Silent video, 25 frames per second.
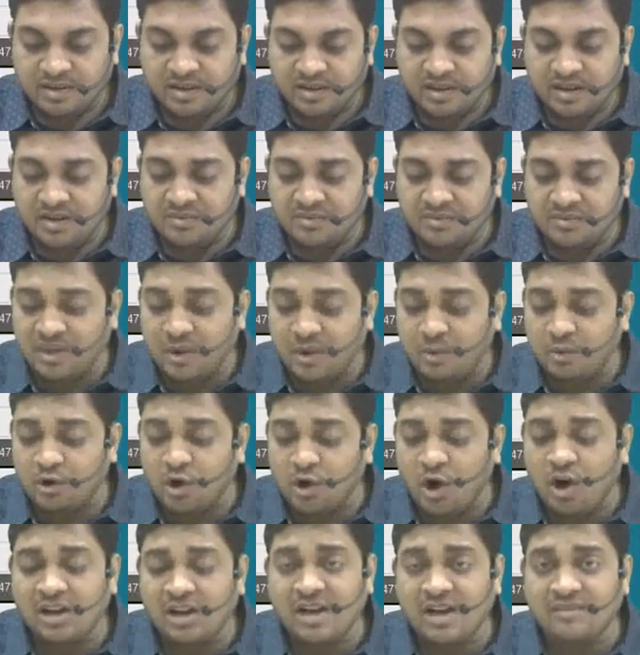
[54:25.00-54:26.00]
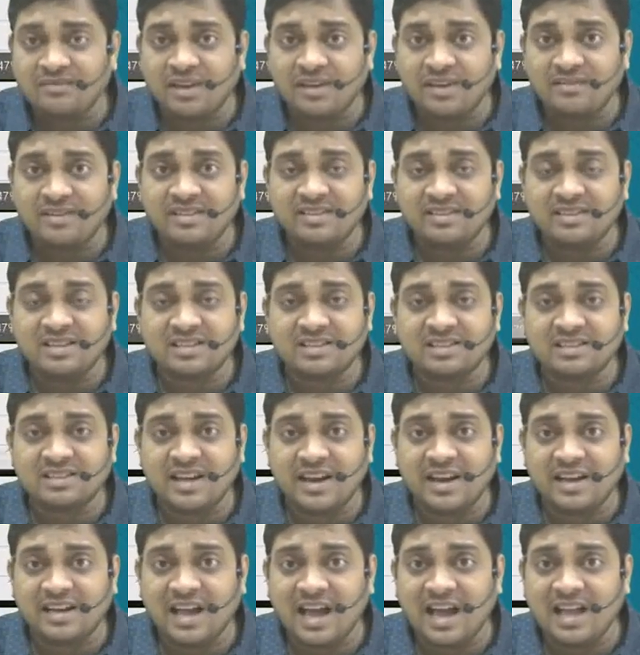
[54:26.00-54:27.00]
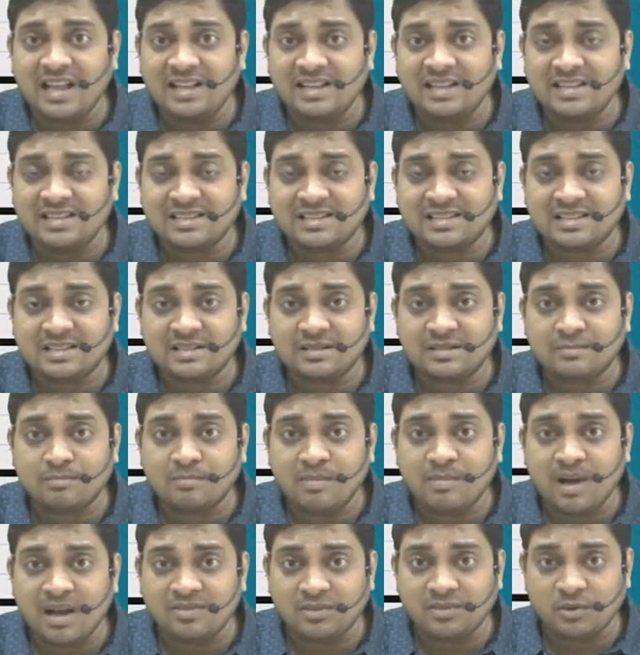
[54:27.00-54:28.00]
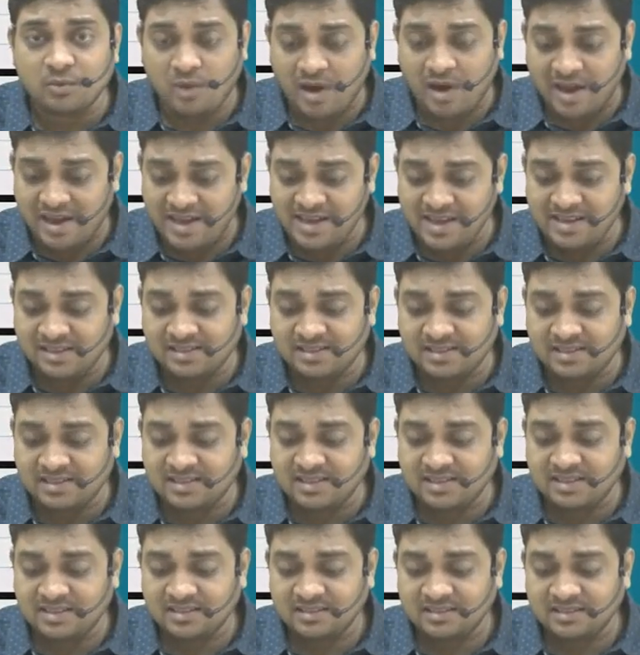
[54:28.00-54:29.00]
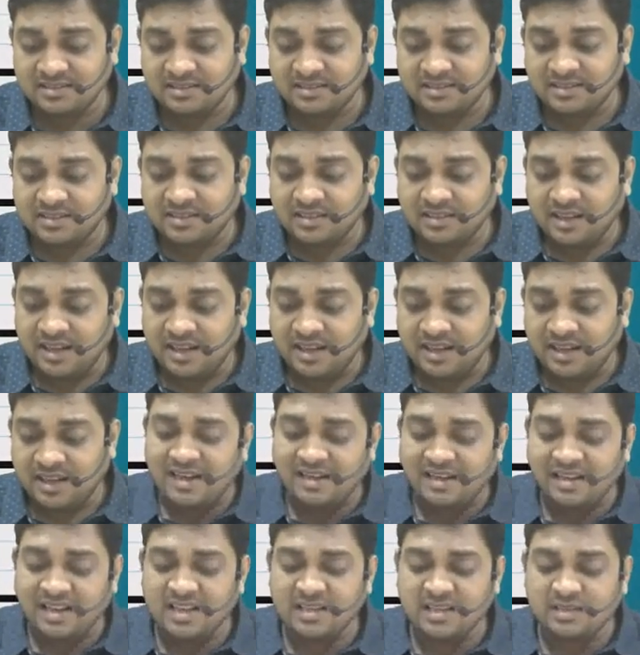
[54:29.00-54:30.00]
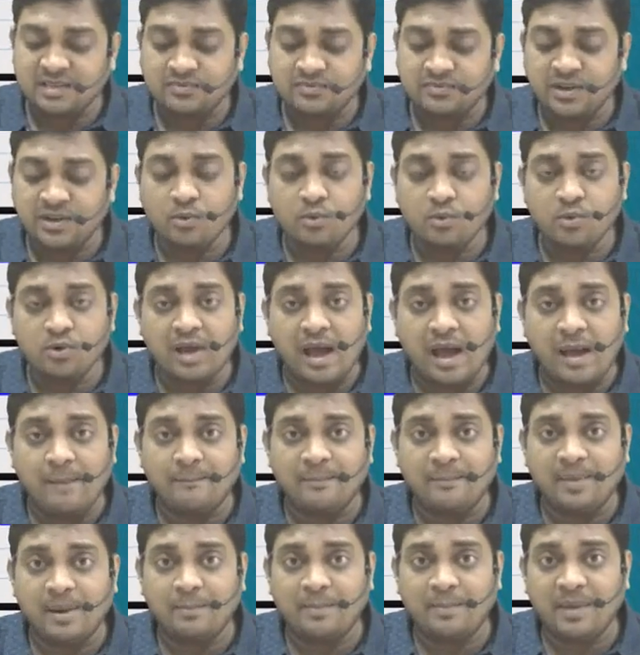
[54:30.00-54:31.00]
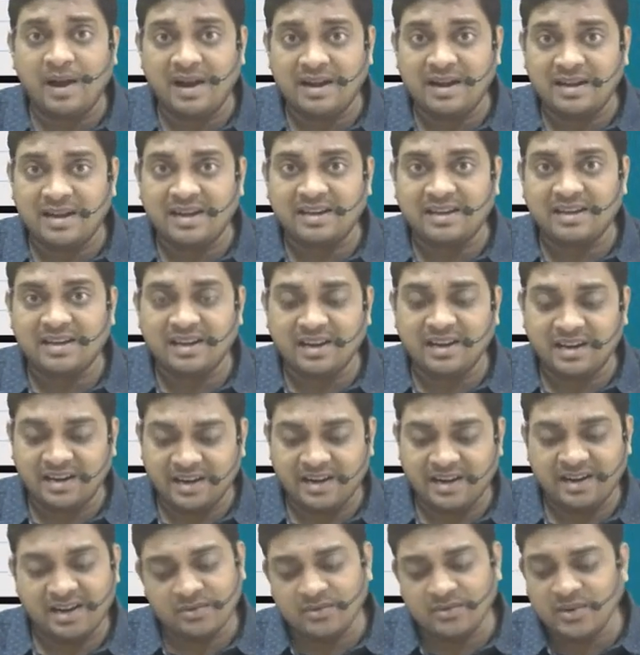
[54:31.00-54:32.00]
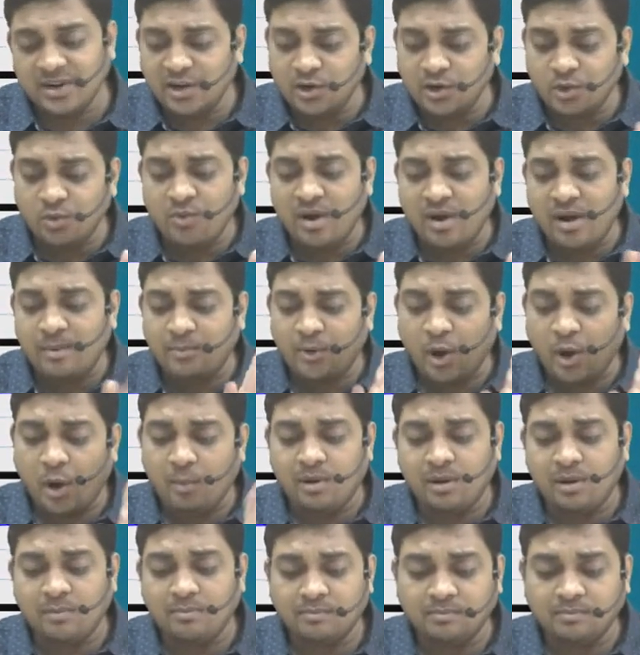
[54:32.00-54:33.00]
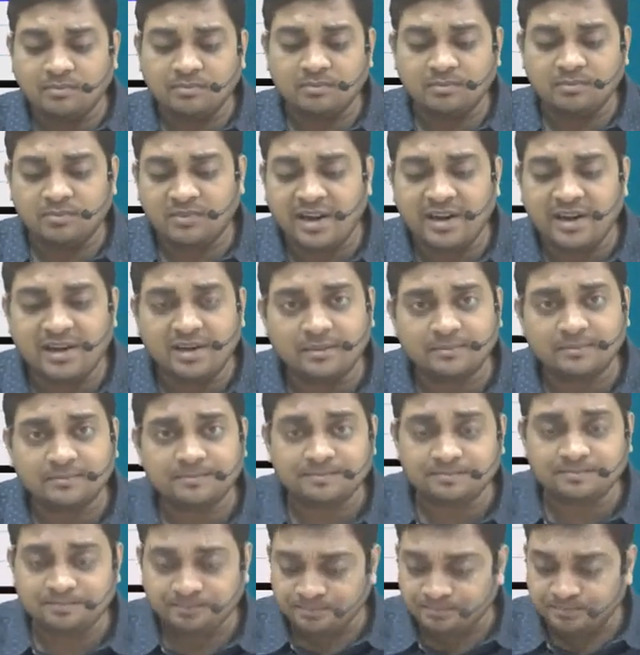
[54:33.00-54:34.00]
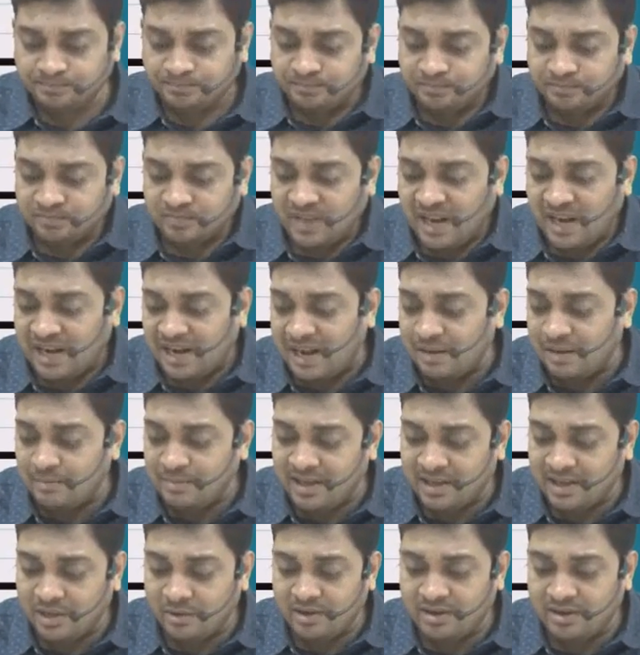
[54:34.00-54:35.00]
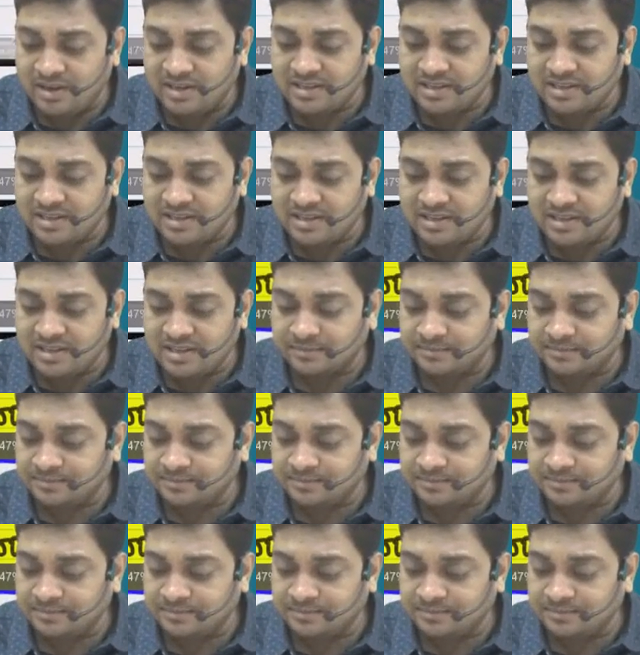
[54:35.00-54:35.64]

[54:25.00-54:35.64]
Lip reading: If they would not have given this details month wise, in that case we would have prepared debtor and creditor. We'll do one problem, right? And I'll make you understand.